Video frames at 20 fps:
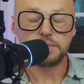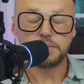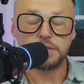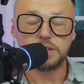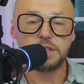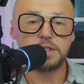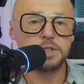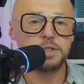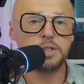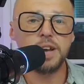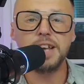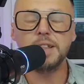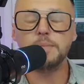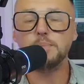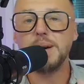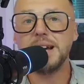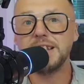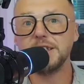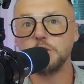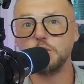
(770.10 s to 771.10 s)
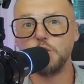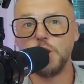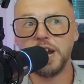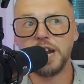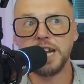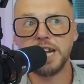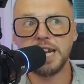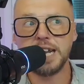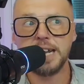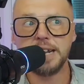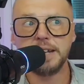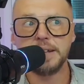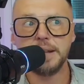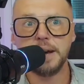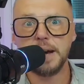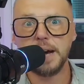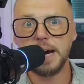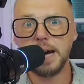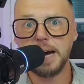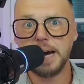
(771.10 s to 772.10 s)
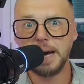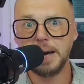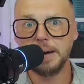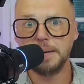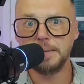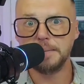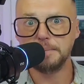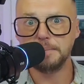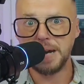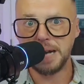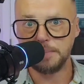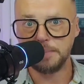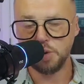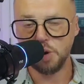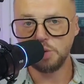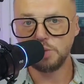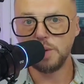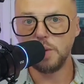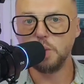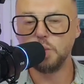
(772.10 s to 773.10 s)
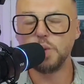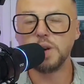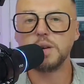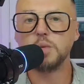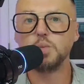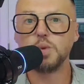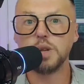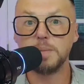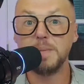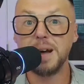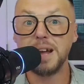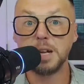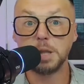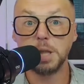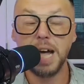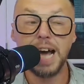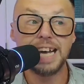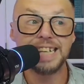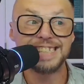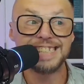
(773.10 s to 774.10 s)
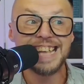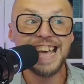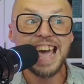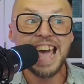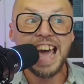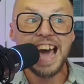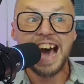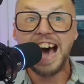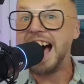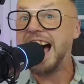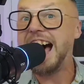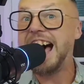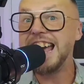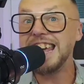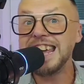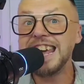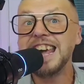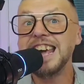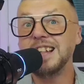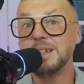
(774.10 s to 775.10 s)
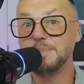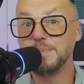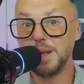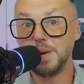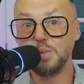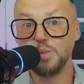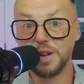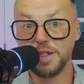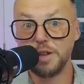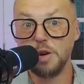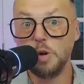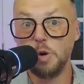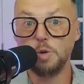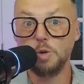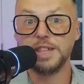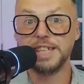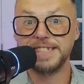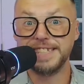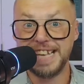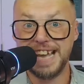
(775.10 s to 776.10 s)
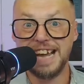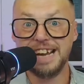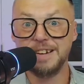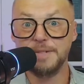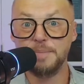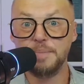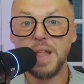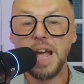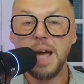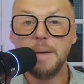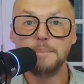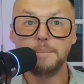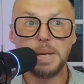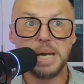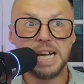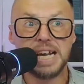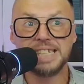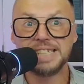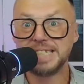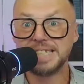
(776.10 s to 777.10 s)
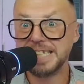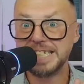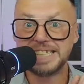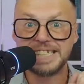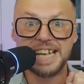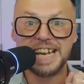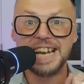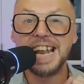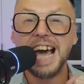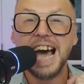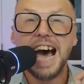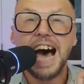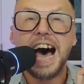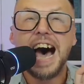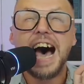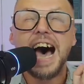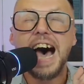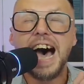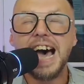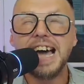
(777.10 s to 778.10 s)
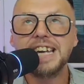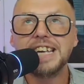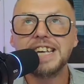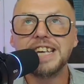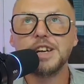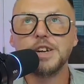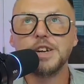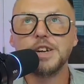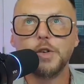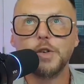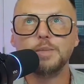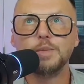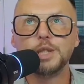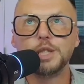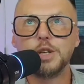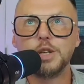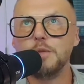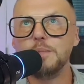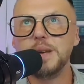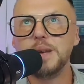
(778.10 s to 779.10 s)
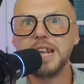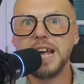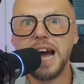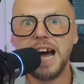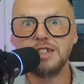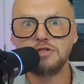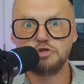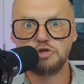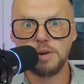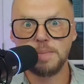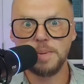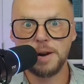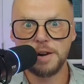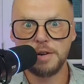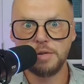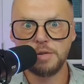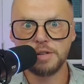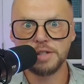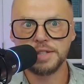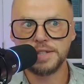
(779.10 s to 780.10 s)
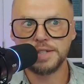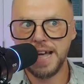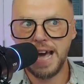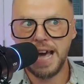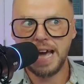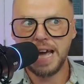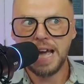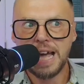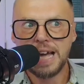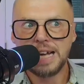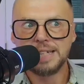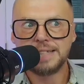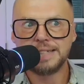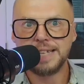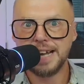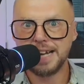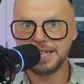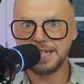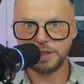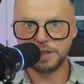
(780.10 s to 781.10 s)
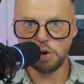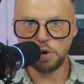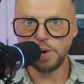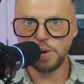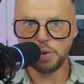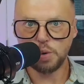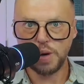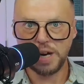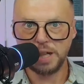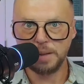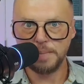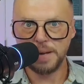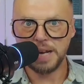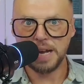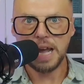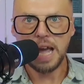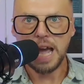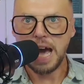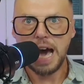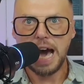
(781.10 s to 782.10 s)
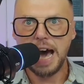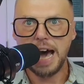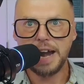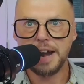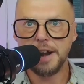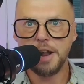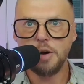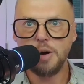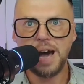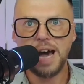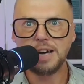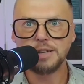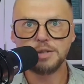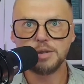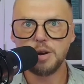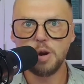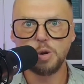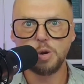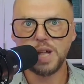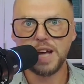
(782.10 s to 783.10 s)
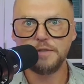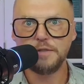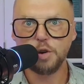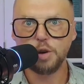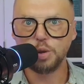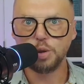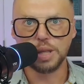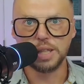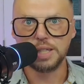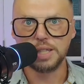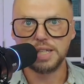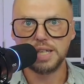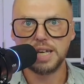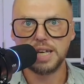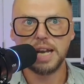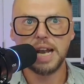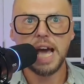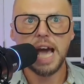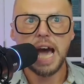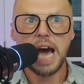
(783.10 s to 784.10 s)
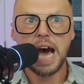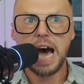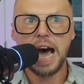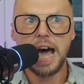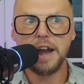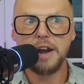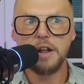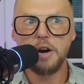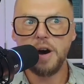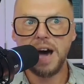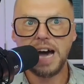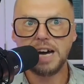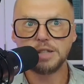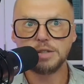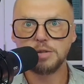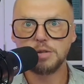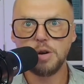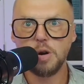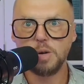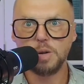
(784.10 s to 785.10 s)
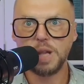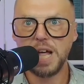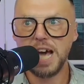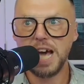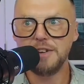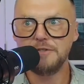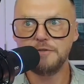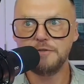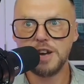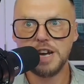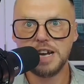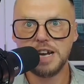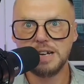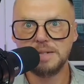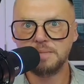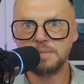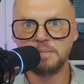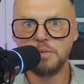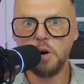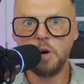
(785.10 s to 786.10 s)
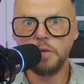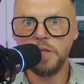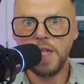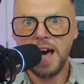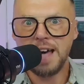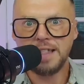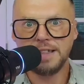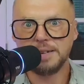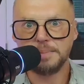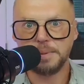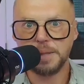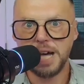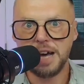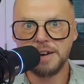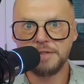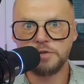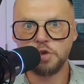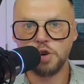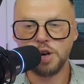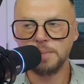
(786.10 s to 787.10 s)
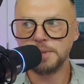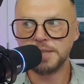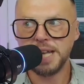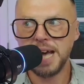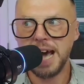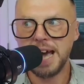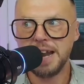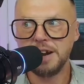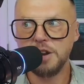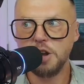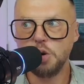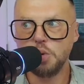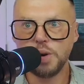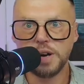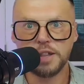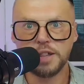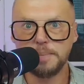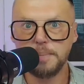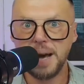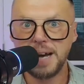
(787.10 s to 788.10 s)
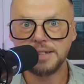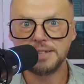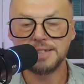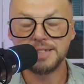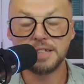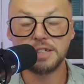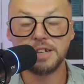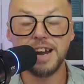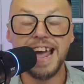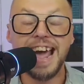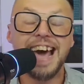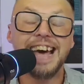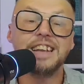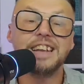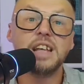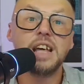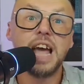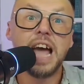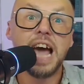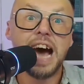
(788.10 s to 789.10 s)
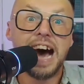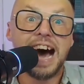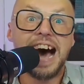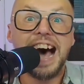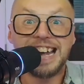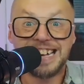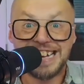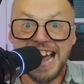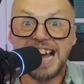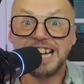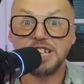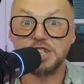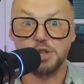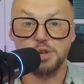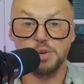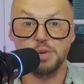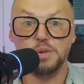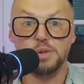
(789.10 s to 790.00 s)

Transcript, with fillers: So, and by the way, in uh, my program with, with my clients, I help them with all the tech. Because listen, I hear from so many entrepreneurs that tech is overwhelming. I don't know how to go live on LinkedIn. I don't know how to go live uh, on other platforms. I don't know where the buttons are at. I got you.